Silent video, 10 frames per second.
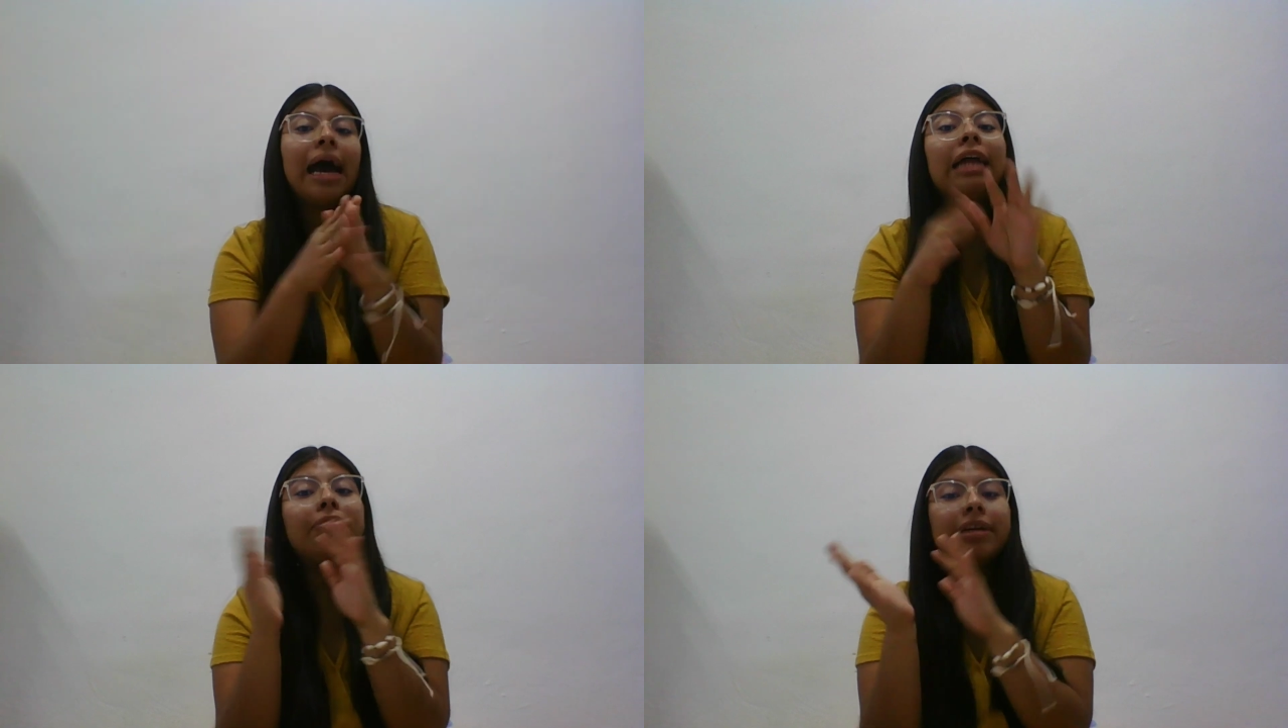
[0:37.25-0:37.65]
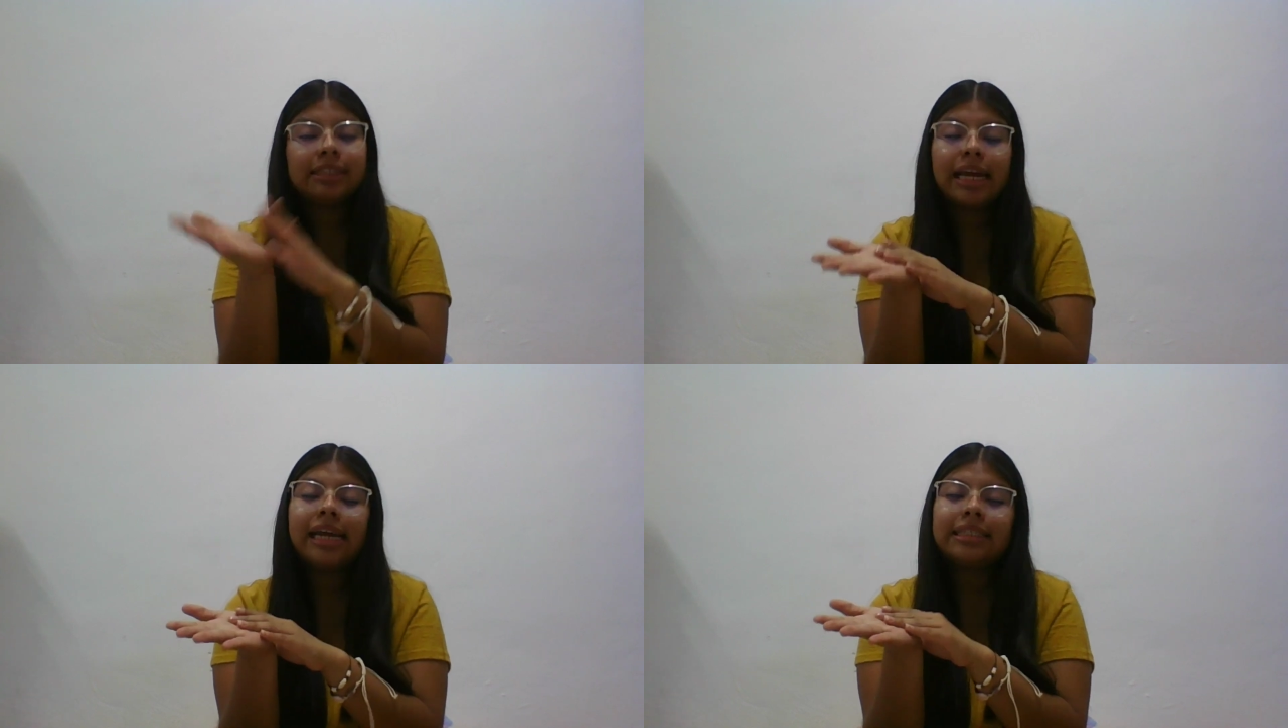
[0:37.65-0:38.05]

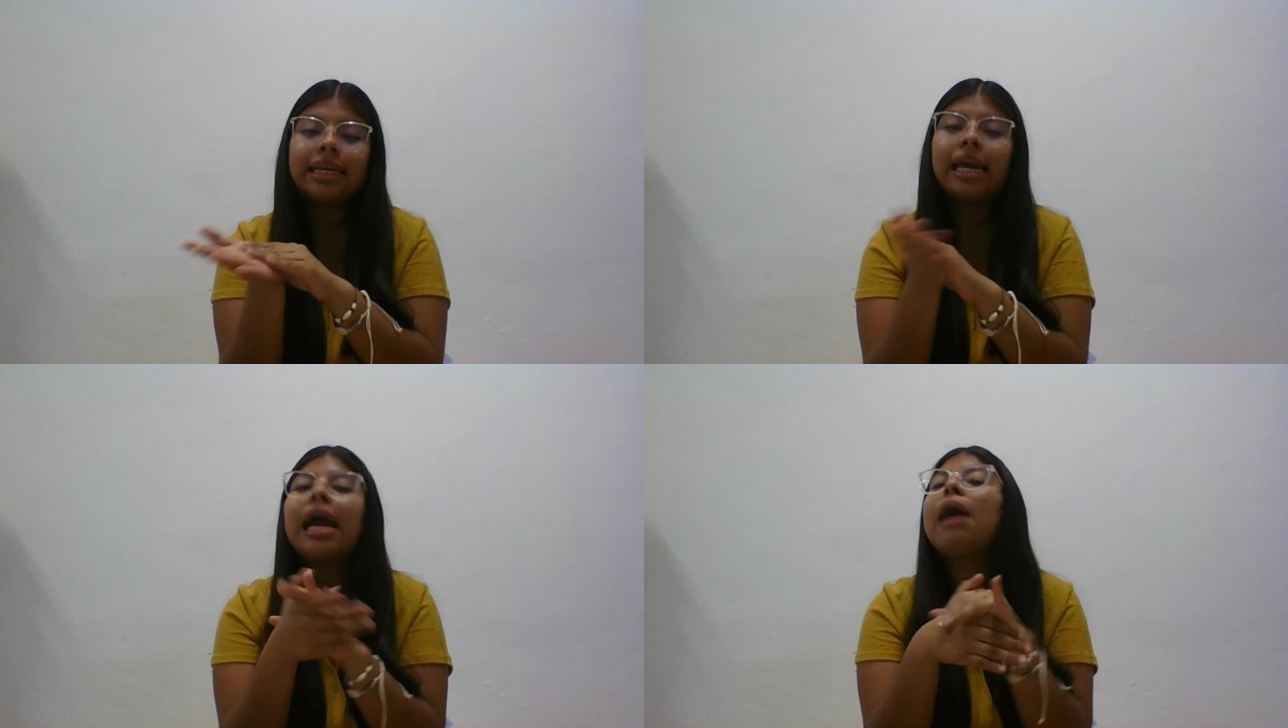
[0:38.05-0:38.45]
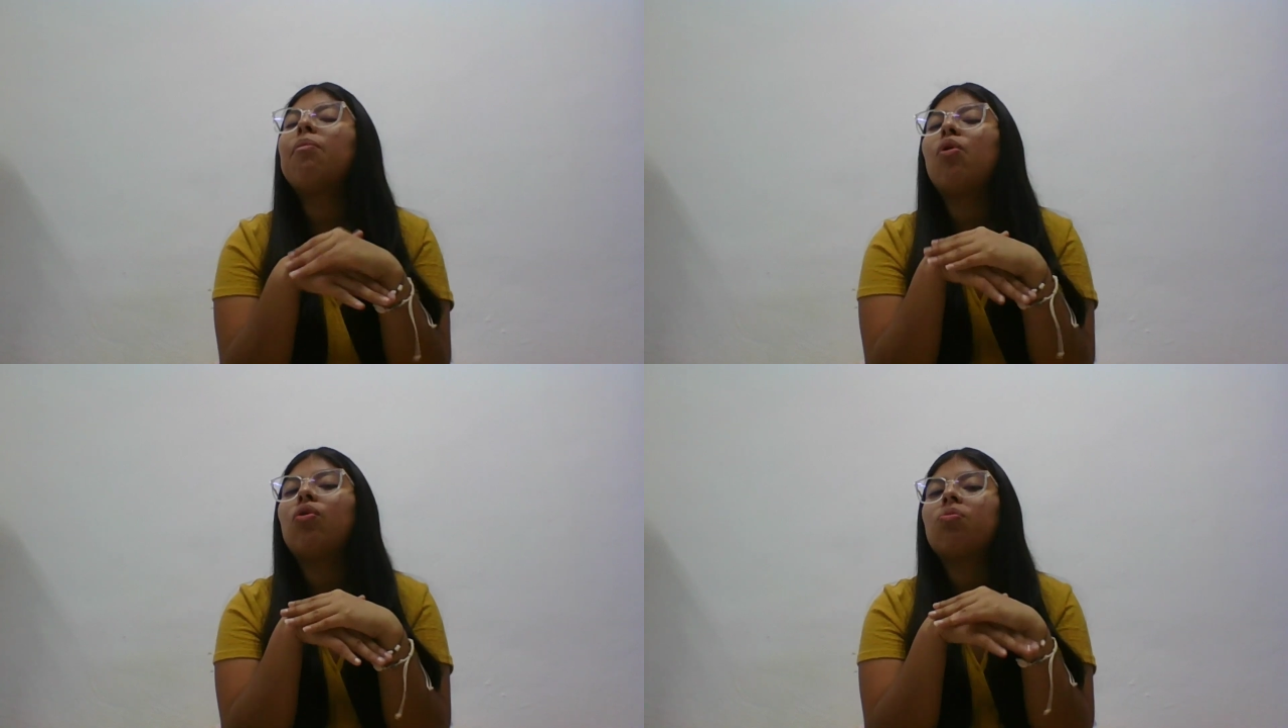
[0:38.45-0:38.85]
advertising,
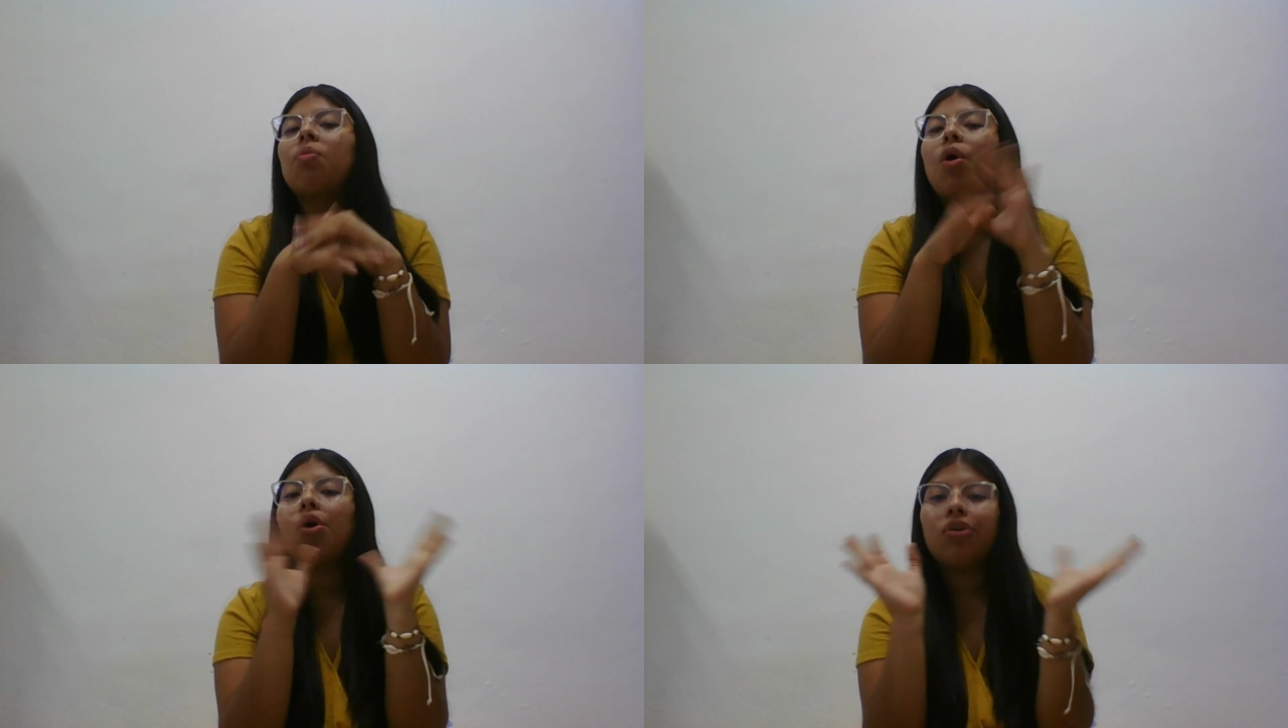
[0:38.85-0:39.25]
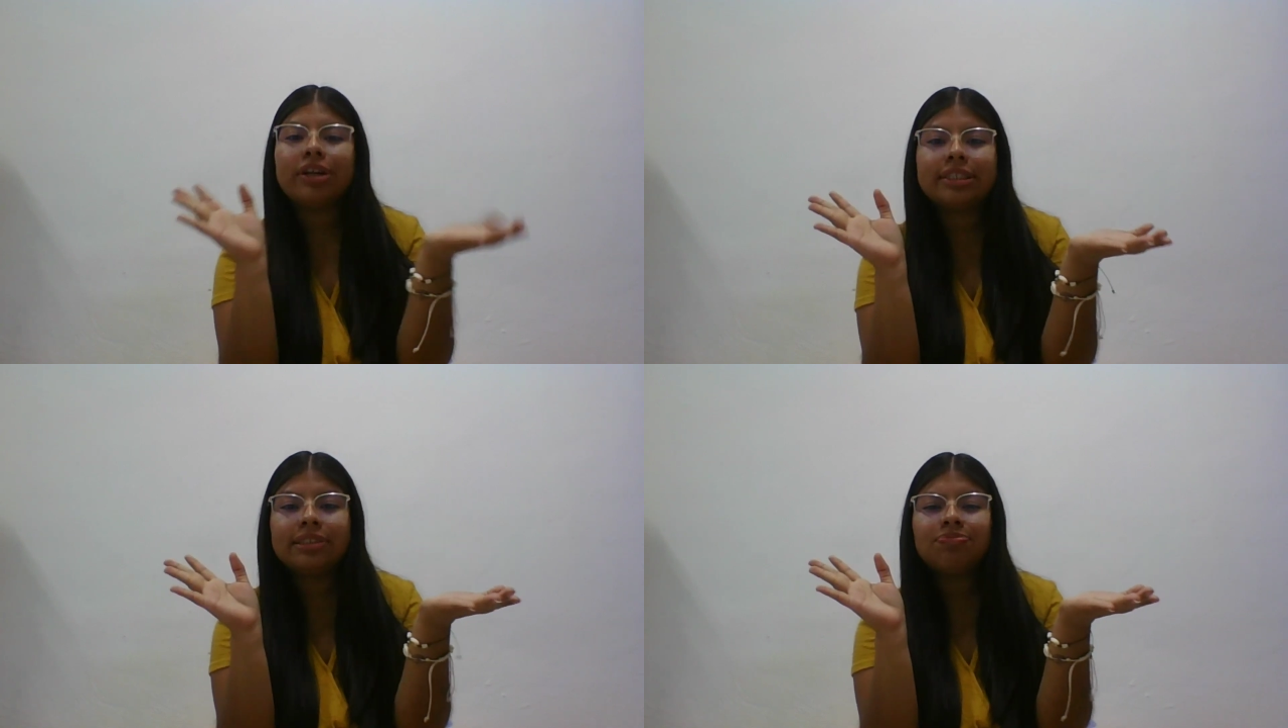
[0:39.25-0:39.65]
among
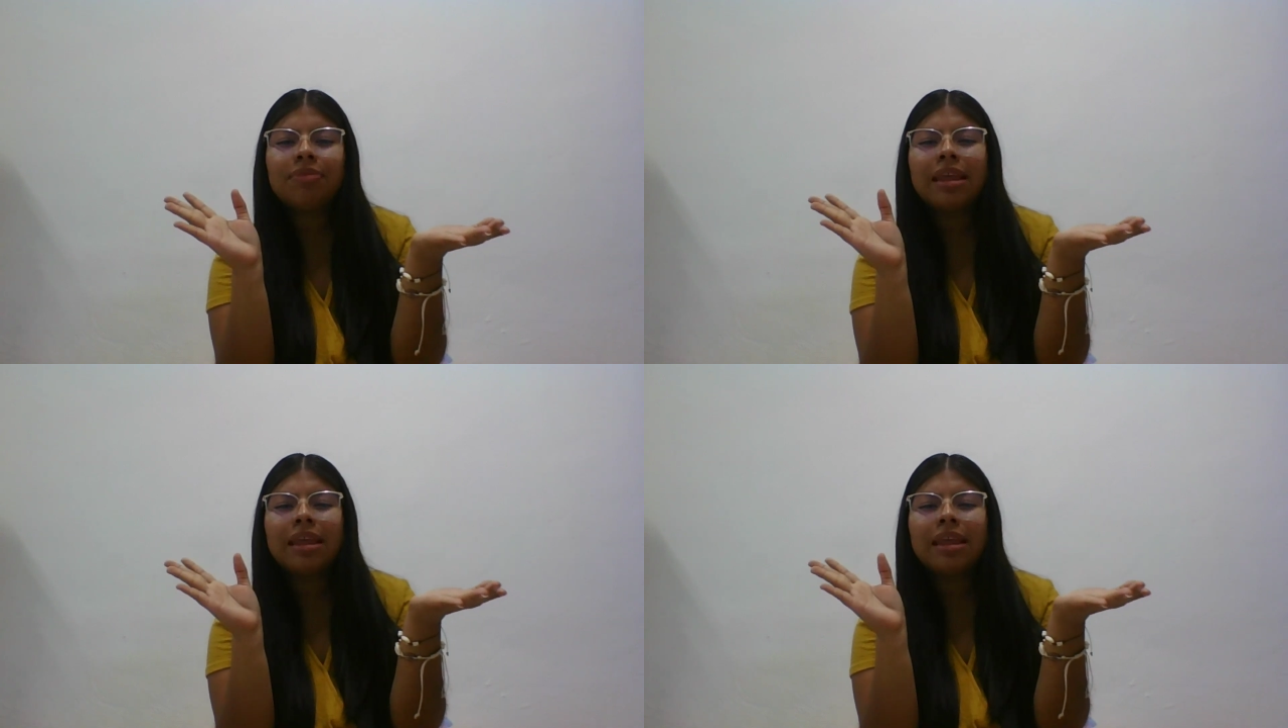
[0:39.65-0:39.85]
others.